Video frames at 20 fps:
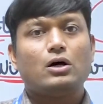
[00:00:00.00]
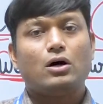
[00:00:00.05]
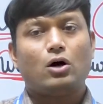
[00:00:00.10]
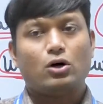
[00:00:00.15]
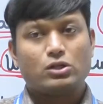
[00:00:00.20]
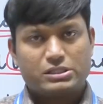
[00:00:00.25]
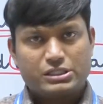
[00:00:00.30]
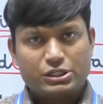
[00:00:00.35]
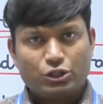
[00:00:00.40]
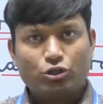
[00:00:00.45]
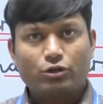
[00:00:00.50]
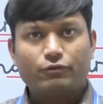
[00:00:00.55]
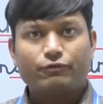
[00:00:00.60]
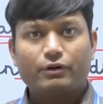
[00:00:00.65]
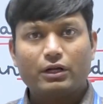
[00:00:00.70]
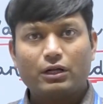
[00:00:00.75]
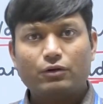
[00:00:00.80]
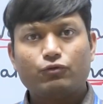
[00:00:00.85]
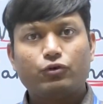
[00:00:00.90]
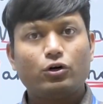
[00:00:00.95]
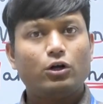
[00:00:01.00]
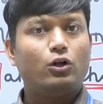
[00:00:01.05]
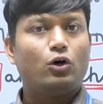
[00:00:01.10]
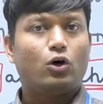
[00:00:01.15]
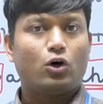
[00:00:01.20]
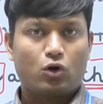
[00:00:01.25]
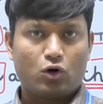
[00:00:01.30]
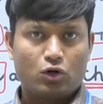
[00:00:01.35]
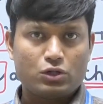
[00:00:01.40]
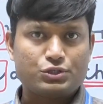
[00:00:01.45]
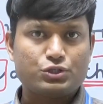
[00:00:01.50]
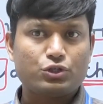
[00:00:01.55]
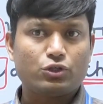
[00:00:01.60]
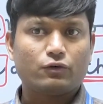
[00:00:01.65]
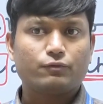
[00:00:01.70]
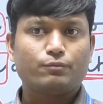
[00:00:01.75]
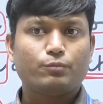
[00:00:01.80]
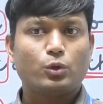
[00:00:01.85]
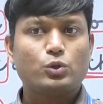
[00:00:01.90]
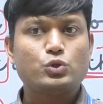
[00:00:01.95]
onset of rainfall or onset
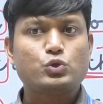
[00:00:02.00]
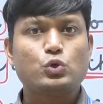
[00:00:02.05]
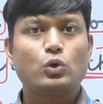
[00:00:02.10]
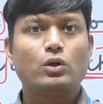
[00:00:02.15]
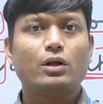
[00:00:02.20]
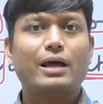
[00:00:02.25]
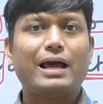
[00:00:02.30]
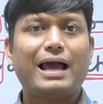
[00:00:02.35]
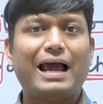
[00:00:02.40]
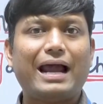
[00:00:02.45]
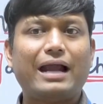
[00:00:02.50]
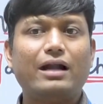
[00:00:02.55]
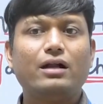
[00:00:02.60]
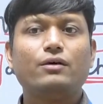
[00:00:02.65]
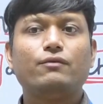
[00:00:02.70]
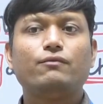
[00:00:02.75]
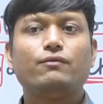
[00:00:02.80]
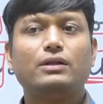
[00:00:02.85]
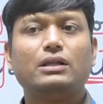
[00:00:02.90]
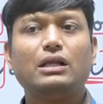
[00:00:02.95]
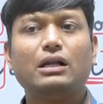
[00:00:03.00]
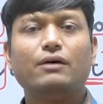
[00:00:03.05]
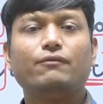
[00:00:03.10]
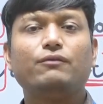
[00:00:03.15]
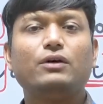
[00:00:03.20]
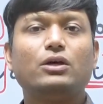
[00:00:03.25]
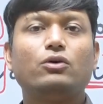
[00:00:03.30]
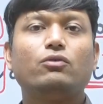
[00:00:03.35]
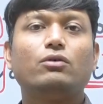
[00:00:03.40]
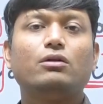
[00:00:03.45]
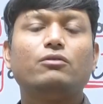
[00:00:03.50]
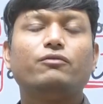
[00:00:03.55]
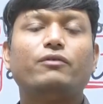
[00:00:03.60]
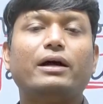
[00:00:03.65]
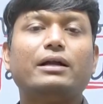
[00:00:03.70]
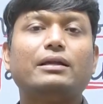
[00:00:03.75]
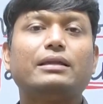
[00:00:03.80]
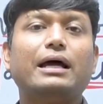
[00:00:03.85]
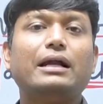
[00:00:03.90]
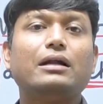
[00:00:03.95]
of monsoon, and within a week you will
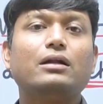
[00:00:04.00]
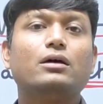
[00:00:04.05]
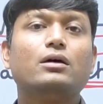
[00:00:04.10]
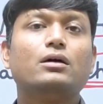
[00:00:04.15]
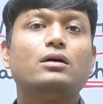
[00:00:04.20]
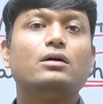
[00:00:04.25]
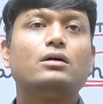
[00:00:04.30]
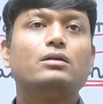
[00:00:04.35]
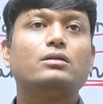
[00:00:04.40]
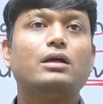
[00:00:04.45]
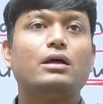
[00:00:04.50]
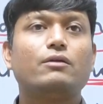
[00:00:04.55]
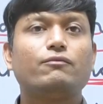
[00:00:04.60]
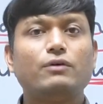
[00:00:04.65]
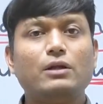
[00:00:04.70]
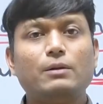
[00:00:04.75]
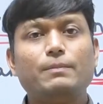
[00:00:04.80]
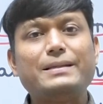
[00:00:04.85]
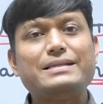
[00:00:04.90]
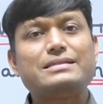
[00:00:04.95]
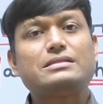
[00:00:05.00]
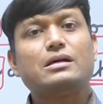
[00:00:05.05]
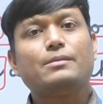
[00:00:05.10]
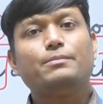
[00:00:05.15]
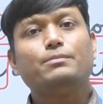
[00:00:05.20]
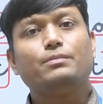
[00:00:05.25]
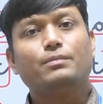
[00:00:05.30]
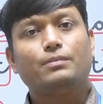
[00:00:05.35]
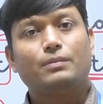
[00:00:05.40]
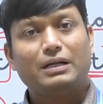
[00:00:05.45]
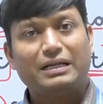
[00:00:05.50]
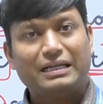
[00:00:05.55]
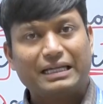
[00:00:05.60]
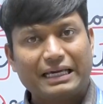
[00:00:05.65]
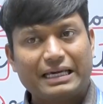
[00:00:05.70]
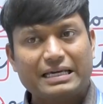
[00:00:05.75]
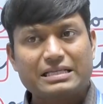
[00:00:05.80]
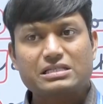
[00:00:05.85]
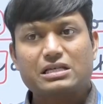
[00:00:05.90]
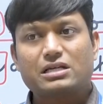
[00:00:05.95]
find that there will be some
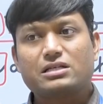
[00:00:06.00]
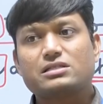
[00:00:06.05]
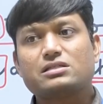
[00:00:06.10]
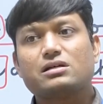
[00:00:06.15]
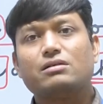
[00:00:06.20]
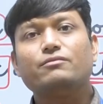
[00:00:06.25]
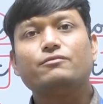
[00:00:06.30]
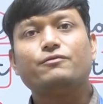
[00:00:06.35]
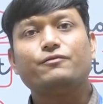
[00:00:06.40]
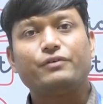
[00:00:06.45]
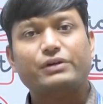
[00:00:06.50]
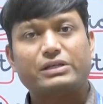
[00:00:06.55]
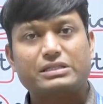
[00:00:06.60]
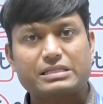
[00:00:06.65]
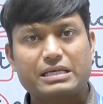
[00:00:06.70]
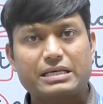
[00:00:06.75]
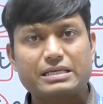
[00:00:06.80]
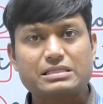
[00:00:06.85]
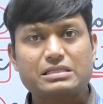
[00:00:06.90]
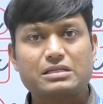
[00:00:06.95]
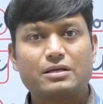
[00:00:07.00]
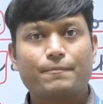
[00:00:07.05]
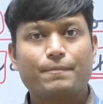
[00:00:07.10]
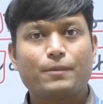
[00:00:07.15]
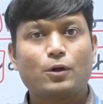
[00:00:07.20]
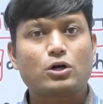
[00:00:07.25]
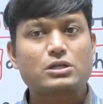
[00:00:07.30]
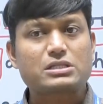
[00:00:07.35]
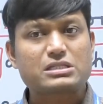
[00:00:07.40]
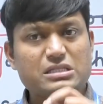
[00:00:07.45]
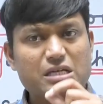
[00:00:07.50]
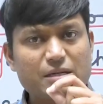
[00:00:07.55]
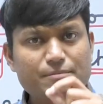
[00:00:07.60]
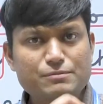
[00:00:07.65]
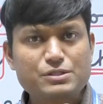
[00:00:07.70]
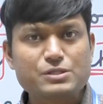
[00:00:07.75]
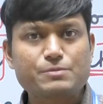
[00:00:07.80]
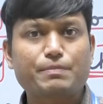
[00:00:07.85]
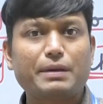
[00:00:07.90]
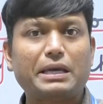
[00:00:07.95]
days, some phases or
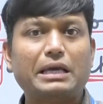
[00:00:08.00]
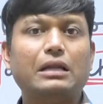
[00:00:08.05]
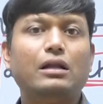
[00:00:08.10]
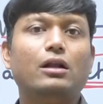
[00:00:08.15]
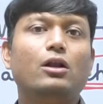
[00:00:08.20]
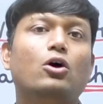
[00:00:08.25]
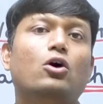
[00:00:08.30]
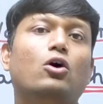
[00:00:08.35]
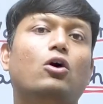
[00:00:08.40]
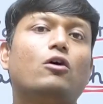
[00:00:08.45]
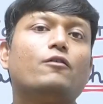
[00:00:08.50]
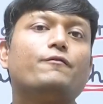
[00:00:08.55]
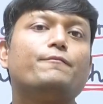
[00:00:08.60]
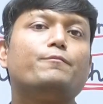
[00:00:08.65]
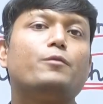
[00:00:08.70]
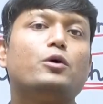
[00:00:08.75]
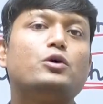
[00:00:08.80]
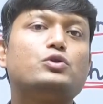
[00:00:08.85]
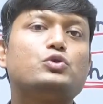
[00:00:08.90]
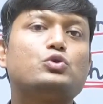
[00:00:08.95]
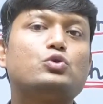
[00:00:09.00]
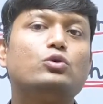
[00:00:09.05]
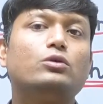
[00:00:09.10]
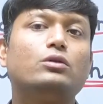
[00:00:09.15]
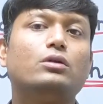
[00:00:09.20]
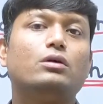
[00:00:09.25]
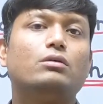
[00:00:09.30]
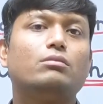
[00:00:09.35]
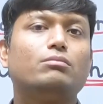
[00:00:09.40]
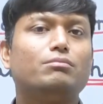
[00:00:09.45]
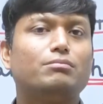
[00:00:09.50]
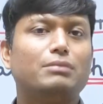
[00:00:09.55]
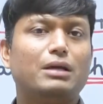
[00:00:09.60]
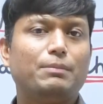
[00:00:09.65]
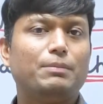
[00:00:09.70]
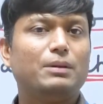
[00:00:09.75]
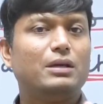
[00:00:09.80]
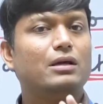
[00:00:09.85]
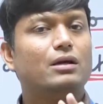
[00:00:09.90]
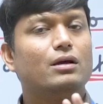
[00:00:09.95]
some spell of monsoon,
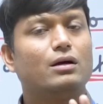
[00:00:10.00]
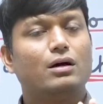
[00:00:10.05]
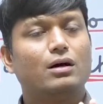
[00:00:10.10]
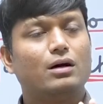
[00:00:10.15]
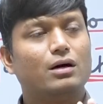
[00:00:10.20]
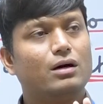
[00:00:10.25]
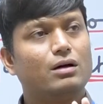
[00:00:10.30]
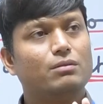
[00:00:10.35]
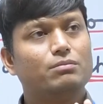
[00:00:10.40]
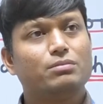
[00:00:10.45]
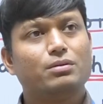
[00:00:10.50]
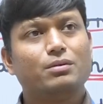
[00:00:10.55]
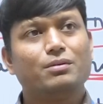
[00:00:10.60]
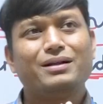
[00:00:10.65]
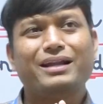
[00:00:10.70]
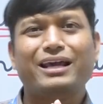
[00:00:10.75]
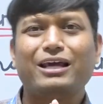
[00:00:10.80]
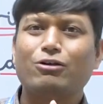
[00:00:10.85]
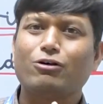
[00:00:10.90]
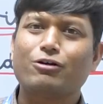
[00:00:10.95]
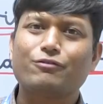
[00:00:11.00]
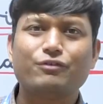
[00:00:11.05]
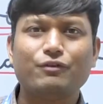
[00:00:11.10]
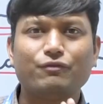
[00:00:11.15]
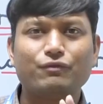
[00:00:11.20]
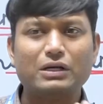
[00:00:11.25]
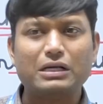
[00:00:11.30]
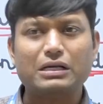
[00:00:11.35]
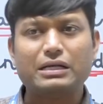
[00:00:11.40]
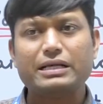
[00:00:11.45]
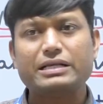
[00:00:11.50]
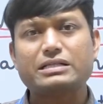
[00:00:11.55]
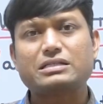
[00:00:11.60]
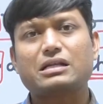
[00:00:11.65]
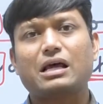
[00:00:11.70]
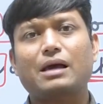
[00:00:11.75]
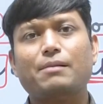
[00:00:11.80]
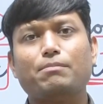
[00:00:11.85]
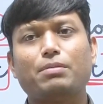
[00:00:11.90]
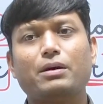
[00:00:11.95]
maybe a 10 or 15 days
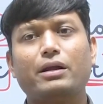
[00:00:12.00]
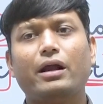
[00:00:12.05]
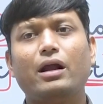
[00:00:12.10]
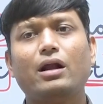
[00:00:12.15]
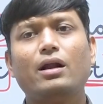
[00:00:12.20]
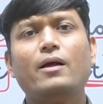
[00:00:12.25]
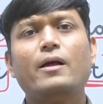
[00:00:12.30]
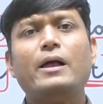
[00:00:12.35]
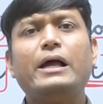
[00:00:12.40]
time period,